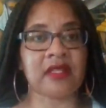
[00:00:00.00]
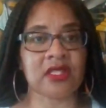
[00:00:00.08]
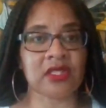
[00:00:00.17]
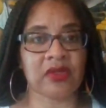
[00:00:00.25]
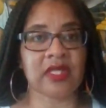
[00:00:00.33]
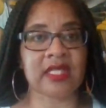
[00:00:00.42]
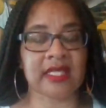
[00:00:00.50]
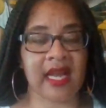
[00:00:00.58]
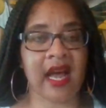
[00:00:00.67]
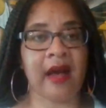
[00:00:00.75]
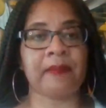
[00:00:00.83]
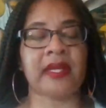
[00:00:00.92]

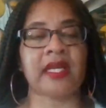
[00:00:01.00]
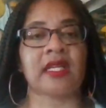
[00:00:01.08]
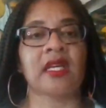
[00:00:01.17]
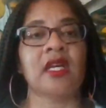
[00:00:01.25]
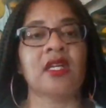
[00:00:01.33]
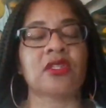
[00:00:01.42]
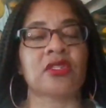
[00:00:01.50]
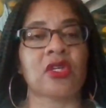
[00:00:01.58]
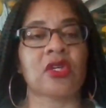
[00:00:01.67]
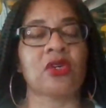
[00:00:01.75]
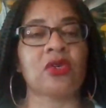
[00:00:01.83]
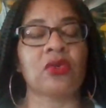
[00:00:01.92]
So not only in
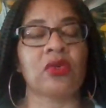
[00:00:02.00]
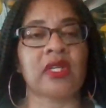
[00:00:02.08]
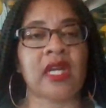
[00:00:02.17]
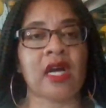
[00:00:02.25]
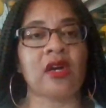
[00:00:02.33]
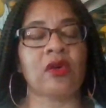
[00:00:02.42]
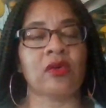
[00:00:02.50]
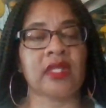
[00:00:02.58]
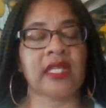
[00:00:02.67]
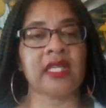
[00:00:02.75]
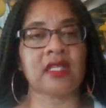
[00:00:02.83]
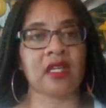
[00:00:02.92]
terms of what our
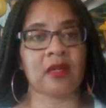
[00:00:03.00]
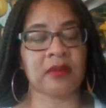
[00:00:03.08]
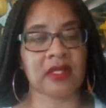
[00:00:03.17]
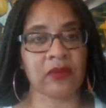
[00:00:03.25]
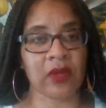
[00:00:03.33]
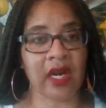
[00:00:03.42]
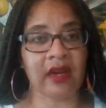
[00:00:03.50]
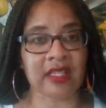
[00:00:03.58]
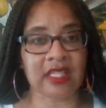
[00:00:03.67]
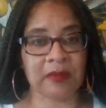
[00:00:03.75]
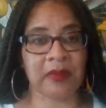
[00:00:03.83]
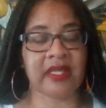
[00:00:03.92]
experiences are
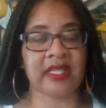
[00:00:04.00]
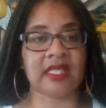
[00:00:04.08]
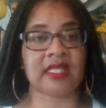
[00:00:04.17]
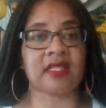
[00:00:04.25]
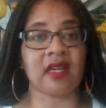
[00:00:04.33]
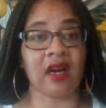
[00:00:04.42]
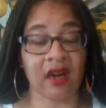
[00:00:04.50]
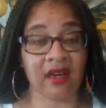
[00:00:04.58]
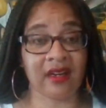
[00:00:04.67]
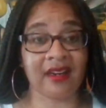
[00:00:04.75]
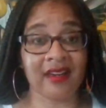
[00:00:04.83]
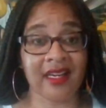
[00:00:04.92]
in the
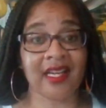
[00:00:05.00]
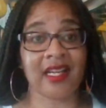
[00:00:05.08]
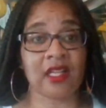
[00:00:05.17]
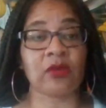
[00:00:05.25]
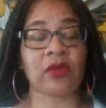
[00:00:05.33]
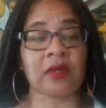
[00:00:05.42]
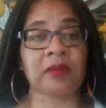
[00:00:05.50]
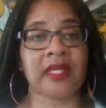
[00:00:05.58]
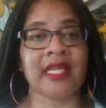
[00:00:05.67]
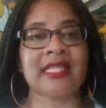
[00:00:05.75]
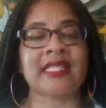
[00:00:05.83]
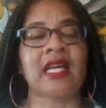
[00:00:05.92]
workplace, but also
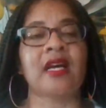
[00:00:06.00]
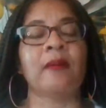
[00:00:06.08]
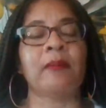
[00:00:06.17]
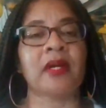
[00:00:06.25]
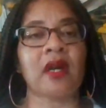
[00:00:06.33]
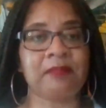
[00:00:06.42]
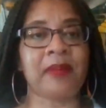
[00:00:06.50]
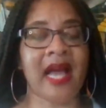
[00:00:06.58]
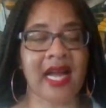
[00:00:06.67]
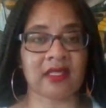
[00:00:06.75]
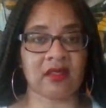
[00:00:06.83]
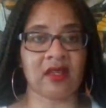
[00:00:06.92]
the impact
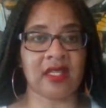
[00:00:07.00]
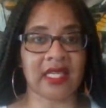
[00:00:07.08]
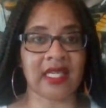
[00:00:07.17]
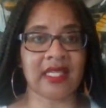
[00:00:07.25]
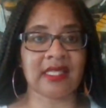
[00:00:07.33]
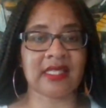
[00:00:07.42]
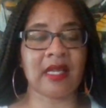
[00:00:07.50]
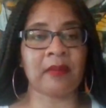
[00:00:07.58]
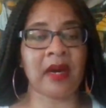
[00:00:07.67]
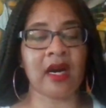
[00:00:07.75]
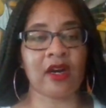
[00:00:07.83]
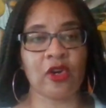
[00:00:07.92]
on us. And my
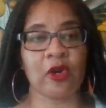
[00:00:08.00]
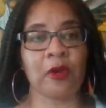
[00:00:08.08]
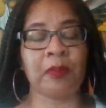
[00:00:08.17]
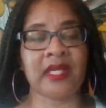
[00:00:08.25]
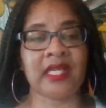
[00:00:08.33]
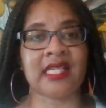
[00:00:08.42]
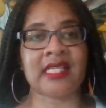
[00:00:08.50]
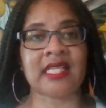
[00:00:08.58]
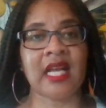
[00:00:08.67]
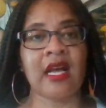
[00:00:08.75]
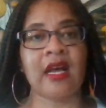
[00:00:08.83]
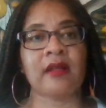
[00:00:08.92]
hope is
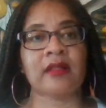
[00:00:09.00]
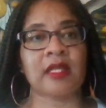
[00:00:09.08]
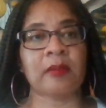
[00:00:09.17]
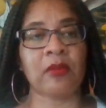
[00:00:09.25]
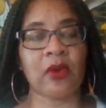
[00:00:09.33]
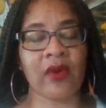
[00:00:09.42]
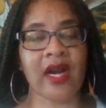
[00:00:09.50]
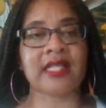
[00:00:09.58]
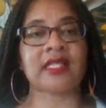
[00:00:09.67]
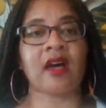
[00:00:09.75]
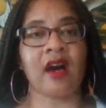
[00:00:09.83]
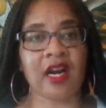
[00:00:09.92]
the more I talk
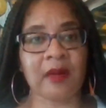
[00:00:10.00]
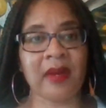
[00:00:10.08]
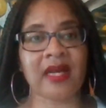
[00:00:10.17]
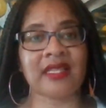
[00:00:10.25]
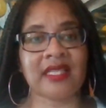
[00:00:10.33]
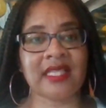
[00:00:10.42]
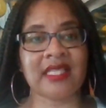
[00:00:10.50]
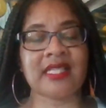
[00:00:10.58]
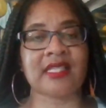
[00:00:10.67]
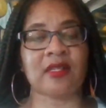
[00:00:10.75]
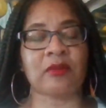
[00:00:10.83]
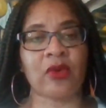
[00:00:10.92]
about this, the
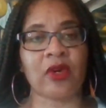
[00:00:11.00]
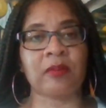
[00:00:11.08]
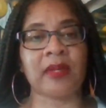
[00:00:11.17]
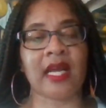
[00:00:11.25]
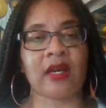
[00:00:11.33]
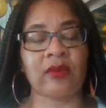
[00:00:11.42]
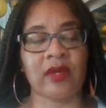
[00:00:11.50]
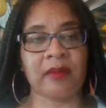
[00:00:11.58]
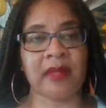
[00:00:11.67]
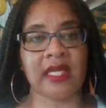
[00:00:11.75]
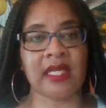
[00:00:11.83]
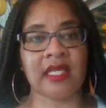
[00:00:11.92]
more Black
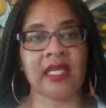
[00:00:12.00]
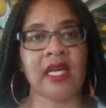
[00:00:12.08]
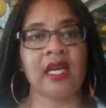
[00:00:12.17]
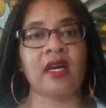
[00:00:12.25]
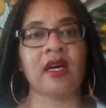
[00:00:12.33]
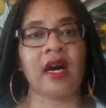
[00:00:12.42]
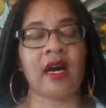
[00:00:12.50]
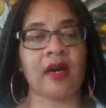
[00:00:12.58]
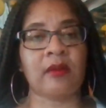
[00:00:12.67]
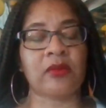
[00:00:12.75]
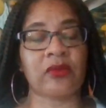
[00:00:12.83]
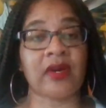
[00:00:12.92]
women Um,
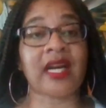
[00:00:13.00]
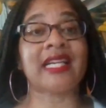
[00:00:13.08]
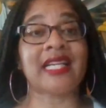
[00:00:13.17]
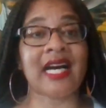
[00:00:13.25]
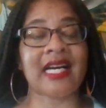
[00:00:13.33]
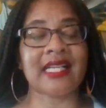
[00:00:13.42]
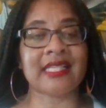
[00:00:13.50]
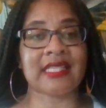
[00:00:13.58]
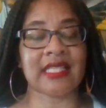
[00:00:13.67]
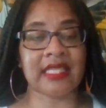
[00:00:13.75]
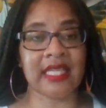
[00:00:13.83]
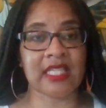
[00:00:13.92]
recognize the
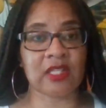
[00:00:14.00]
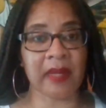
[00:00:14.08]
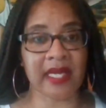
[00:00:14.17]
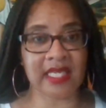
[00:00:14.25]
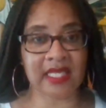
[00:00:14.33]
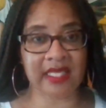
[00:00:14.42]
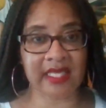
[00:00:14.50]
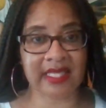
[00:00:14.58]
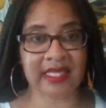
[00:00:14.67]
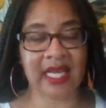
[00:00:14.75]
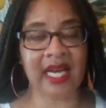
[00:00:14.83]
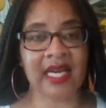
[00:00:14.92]
need to pictures and
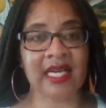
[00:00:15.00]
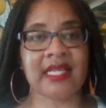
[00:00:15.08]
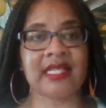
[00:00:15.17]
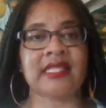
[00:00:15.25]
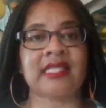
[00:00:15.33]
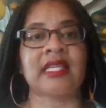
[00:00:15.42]
signs,